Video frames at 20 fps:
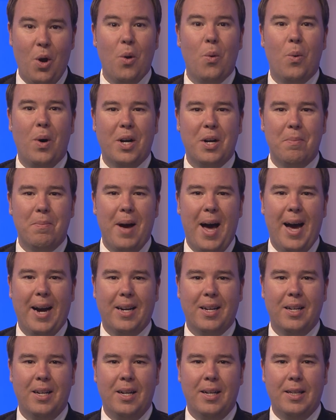Welcome
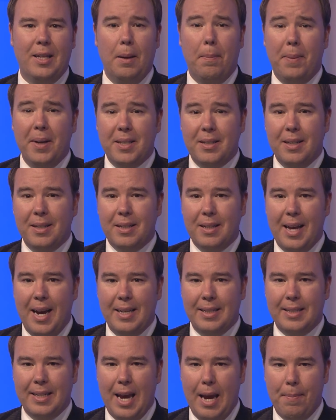back. The business
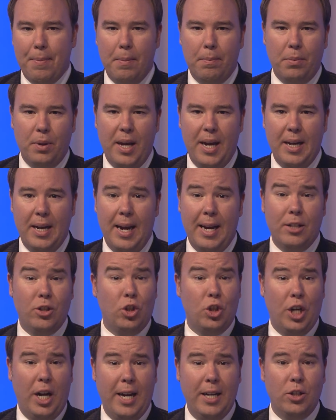landscape in Blaine has
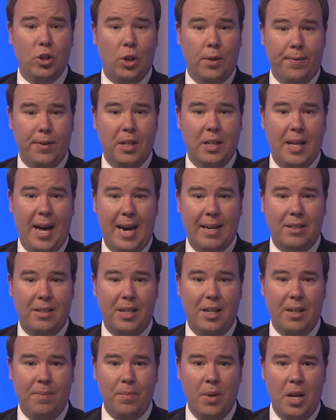changed over the last
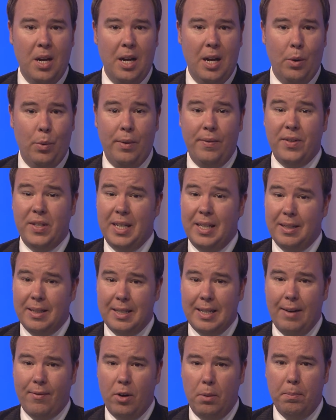year, and we've seen
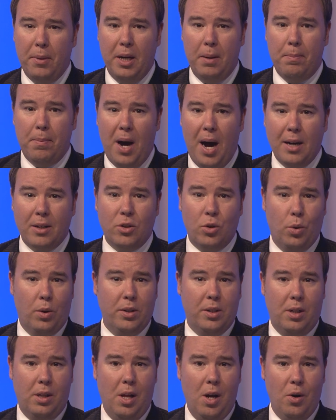several big box
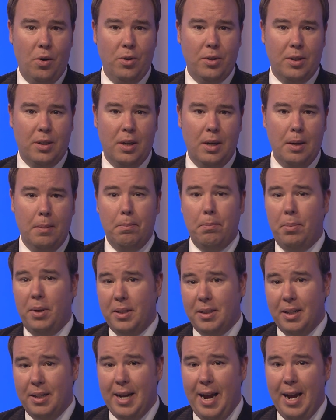stores close. But
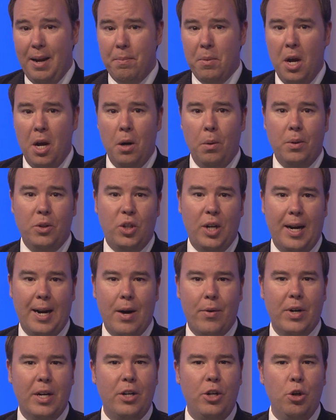today, we check
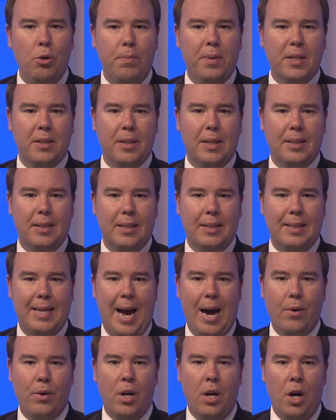out a new business in
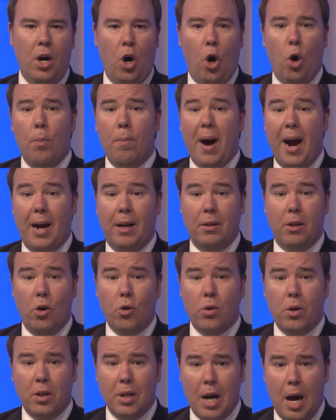town owned by a
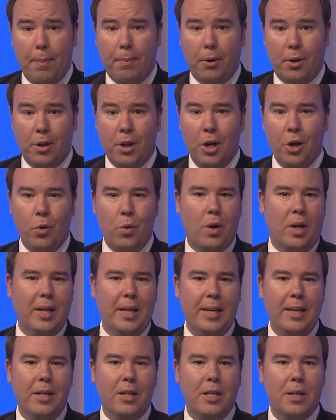local couple who are
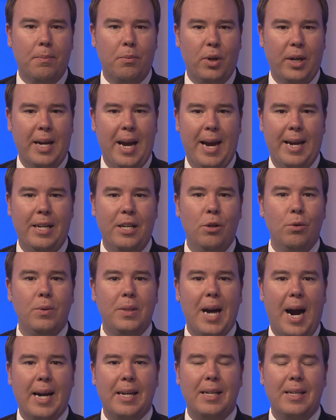eager to bring a new
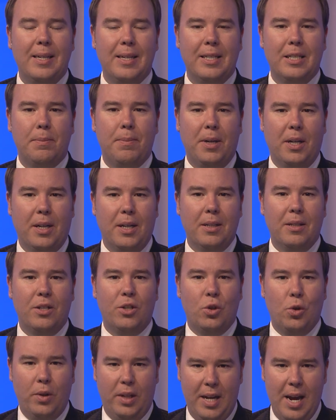dining experience
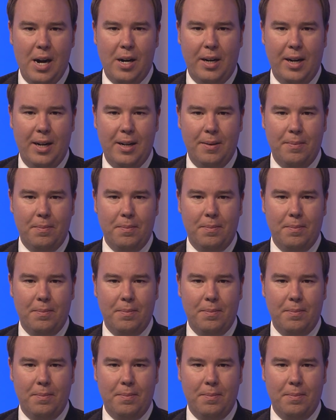to the area.